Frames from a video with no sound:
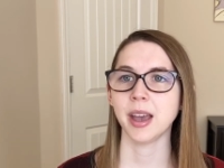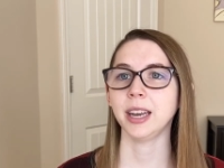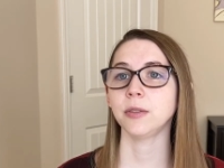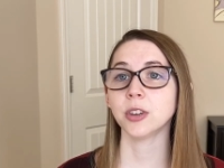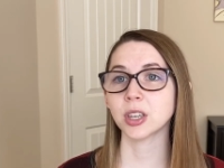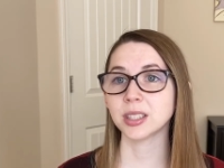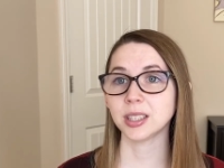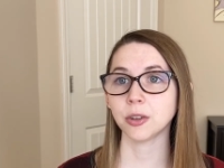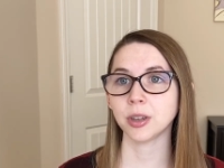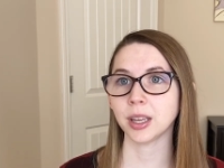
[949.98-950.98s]
and if you're
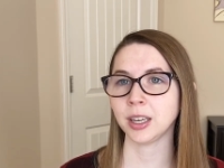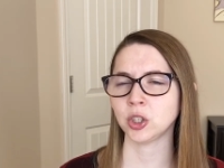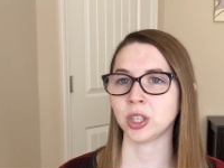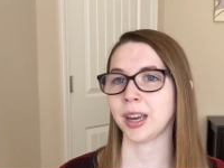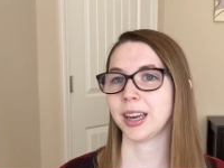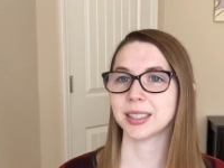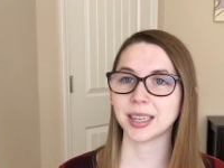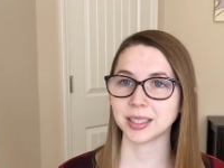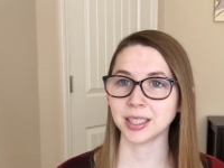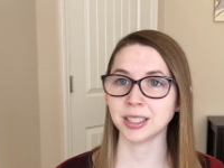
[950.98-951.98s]
considering getting genetic
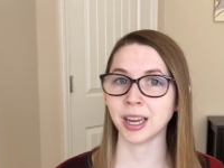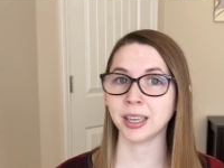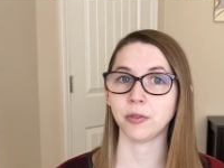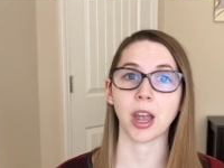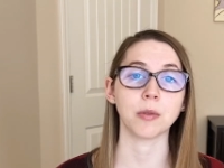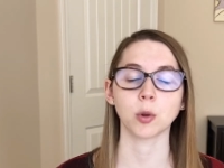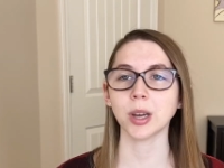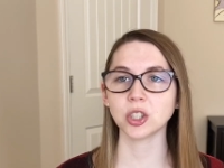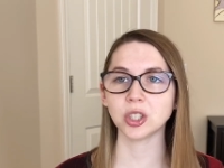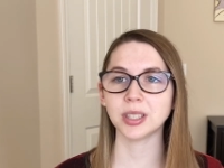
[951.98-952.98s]
testing done, if you have
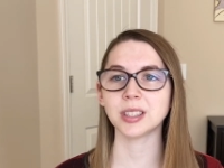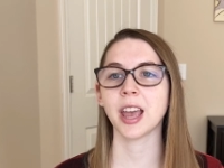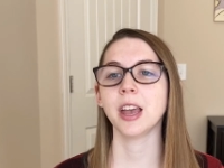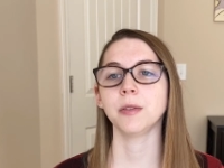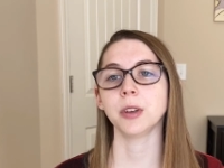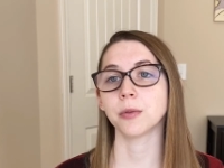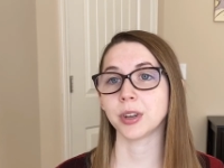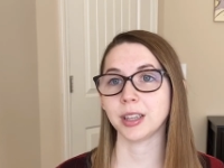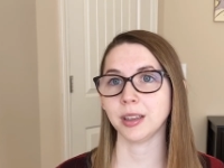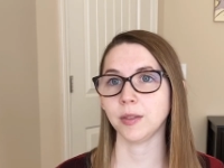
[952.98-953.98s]
questions, feel
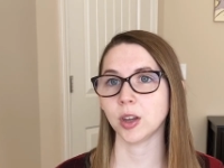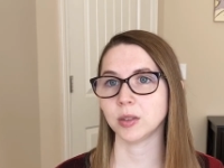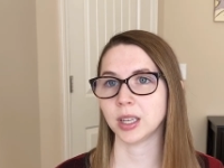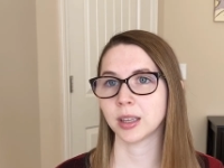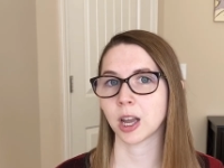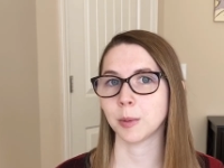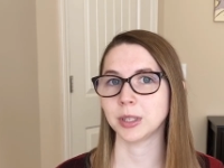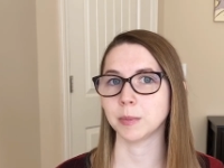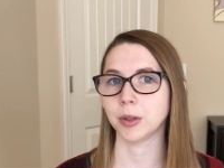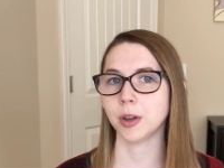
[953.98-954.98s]
free to leave those in the
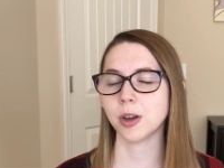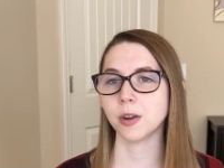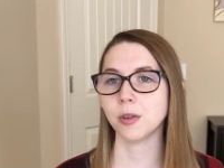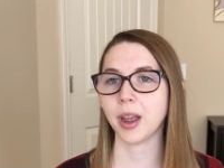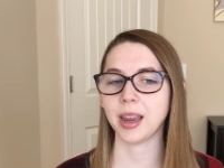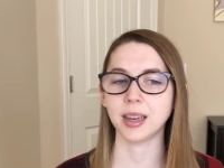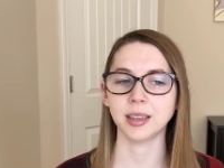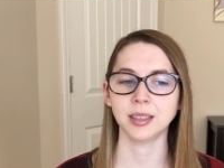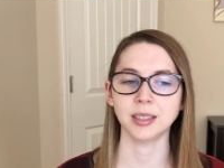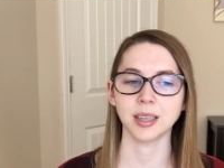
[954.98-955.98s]
comments below.
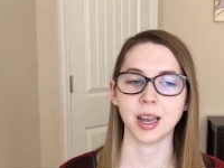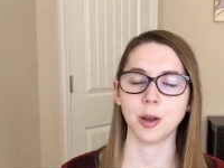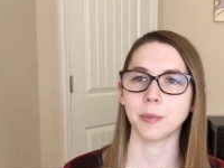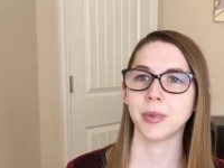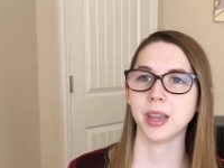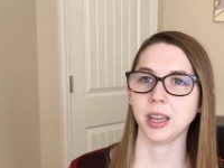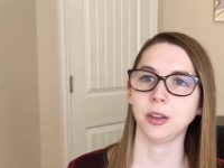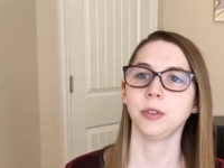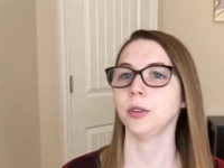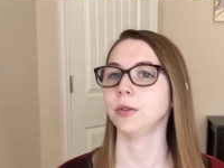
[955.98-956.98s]
And um,
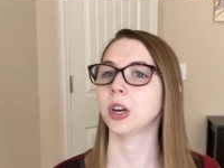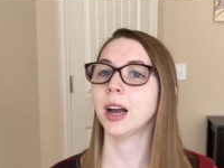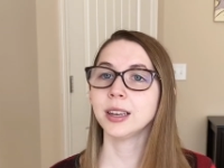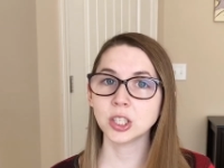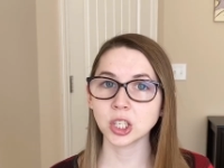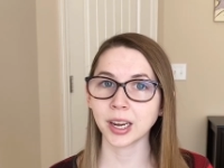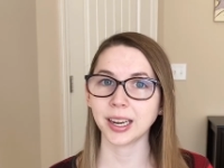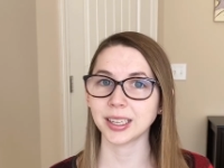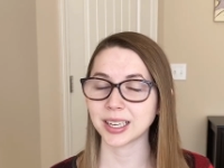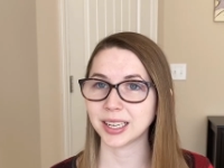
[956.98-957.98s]
if you've gotten
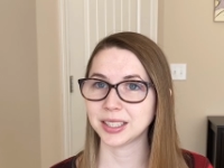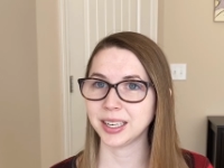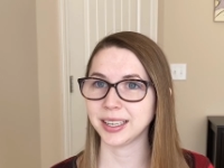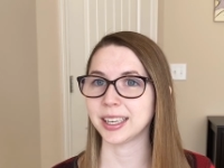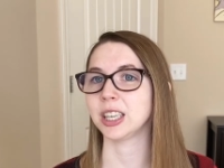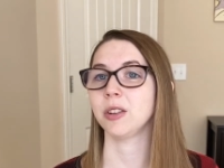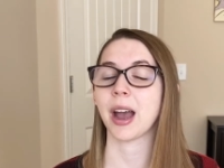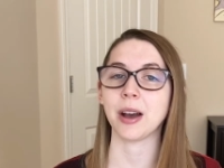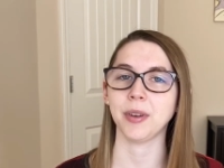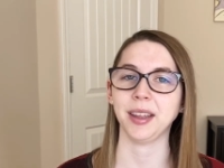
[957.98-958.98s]
genetic testing and you
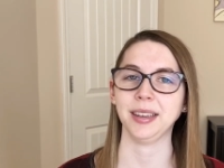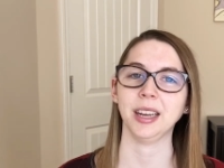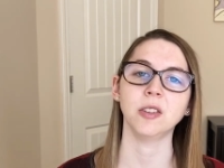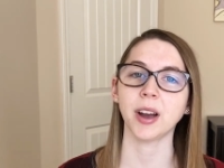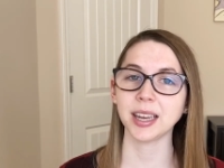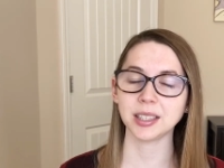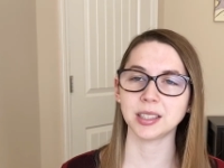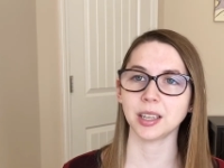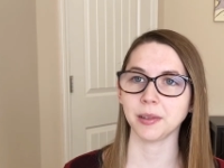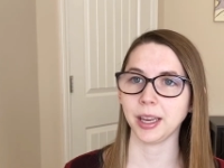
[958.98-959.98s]
have any advice
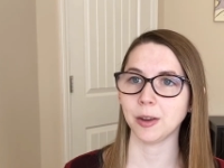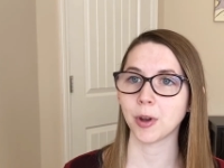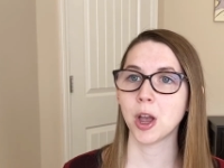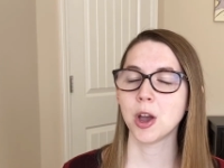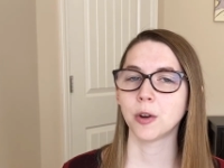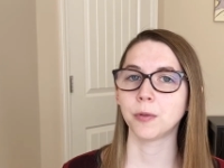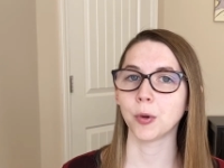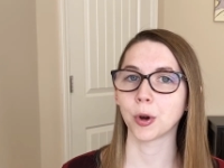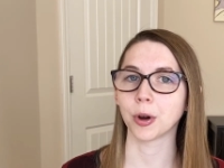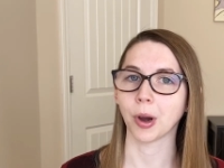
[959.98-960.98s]
to leave
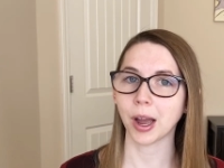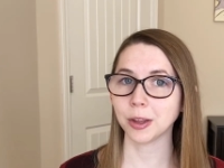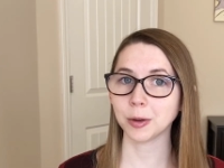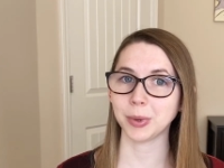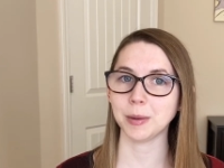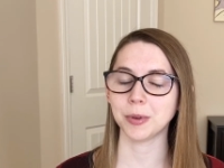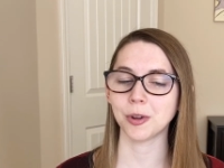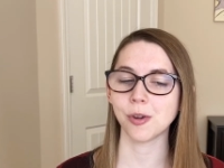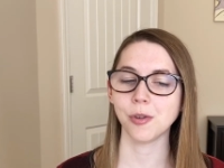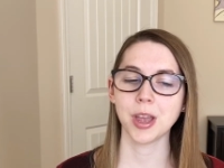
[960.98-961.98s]
for other
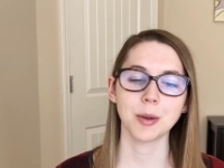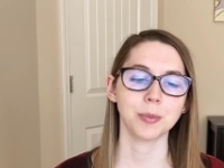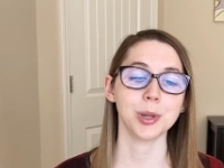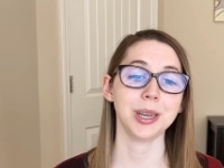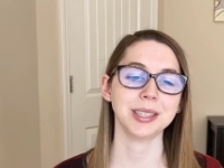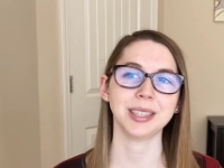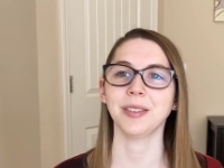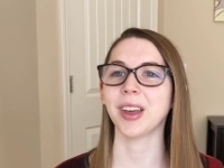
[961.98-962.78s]
people, please leave